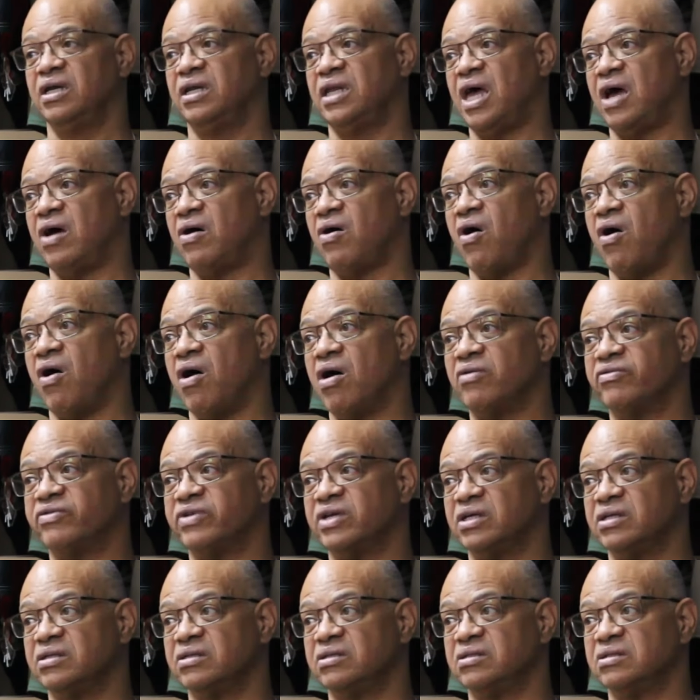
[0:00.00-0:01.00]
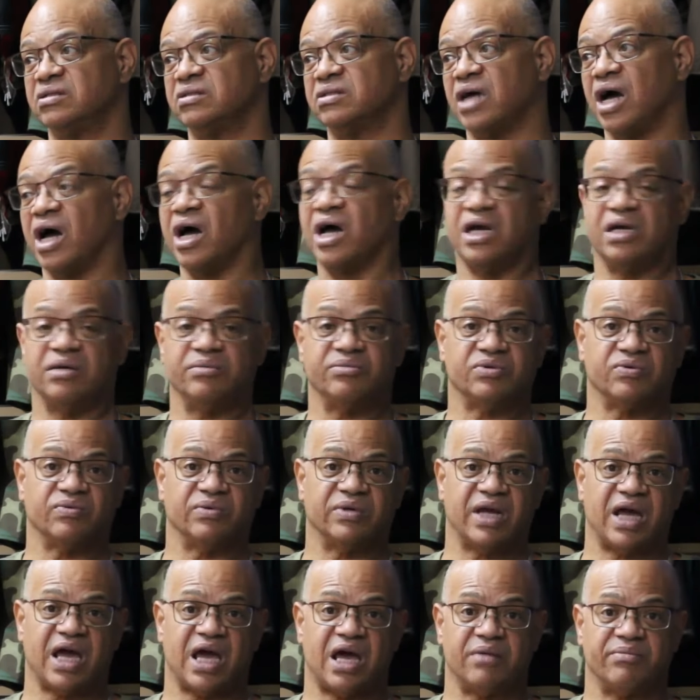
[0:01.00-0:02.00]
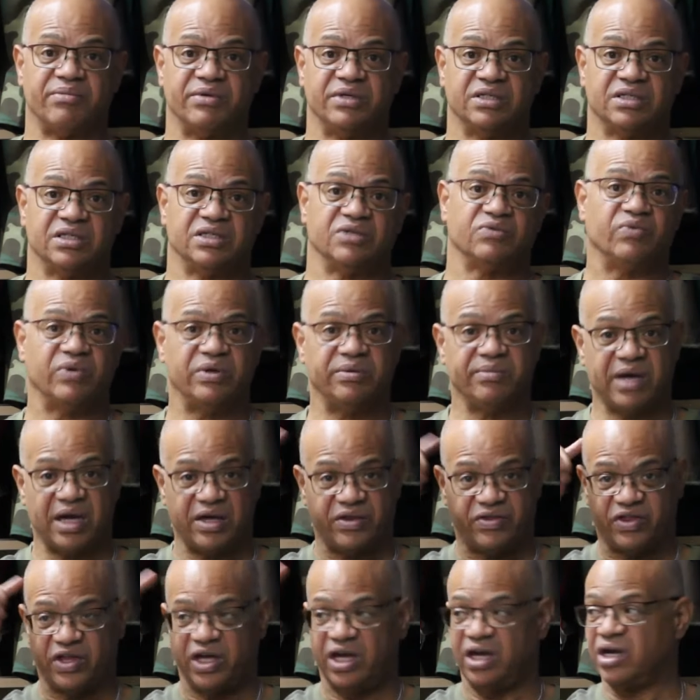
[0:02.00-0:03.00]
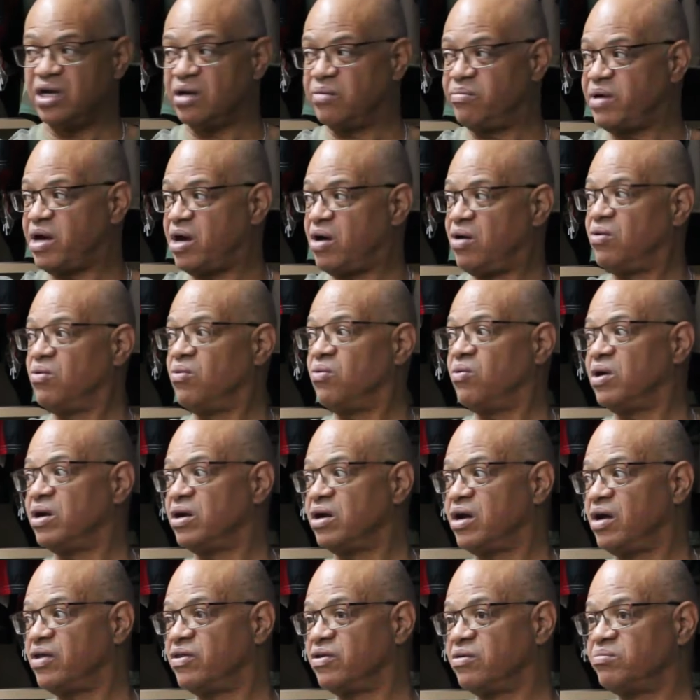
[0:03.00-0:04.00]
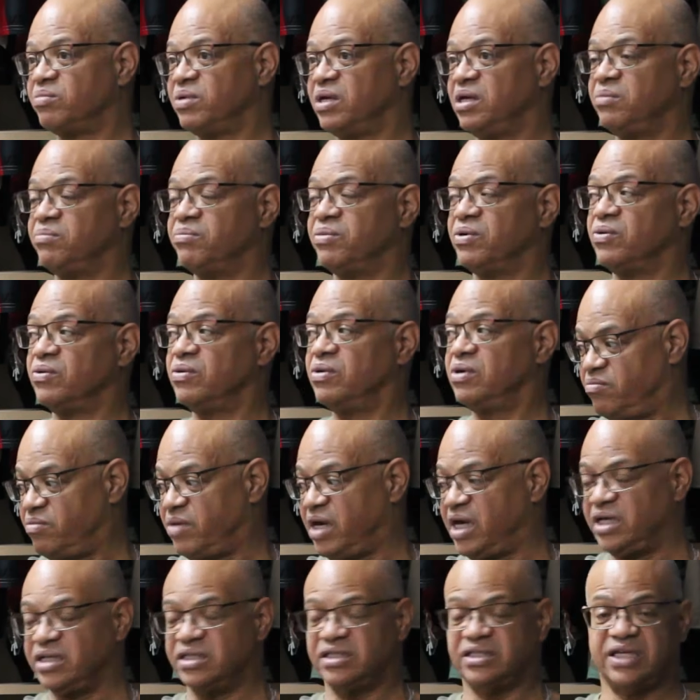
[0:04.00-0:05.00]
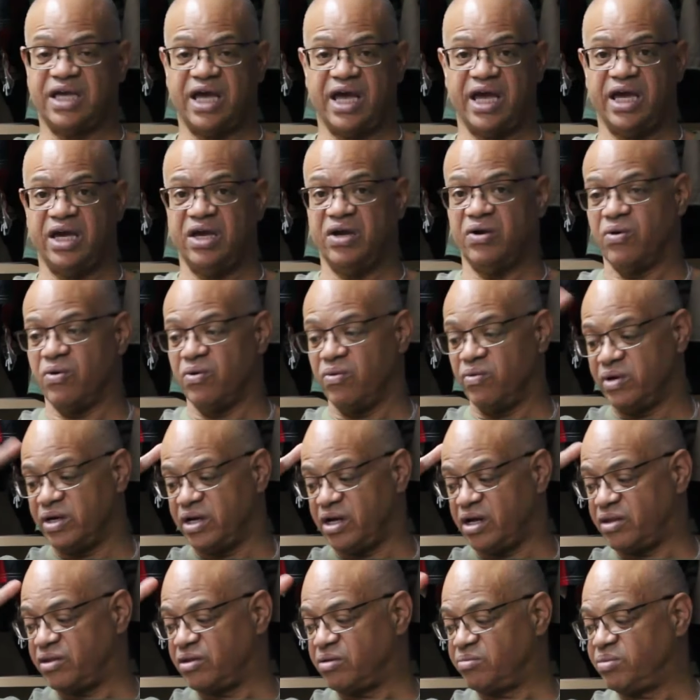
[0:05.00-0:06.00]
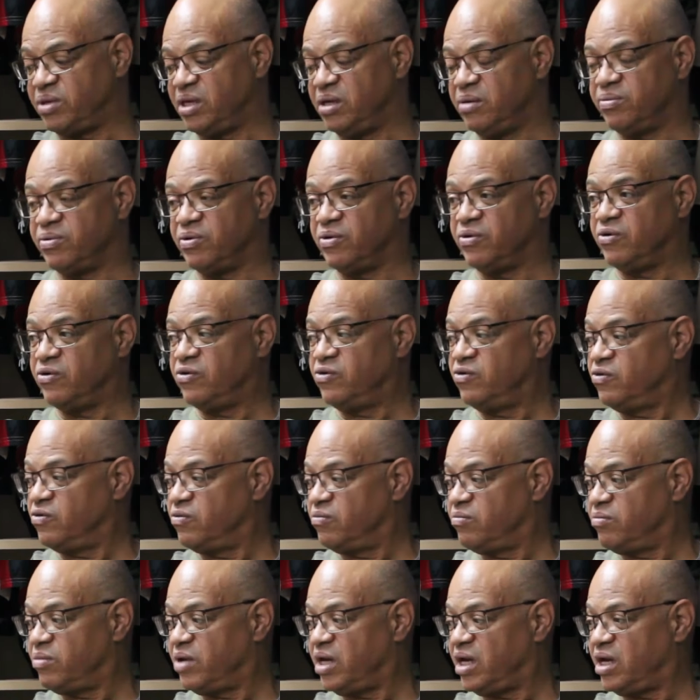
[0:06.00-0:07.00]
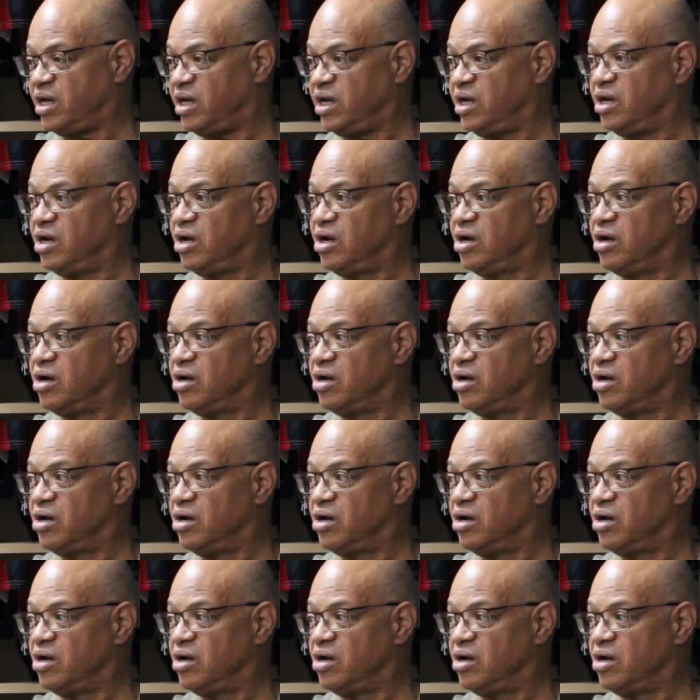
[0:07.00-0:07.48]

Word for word: Now, oftentimes what happens is we may think about what other people may say or what other people may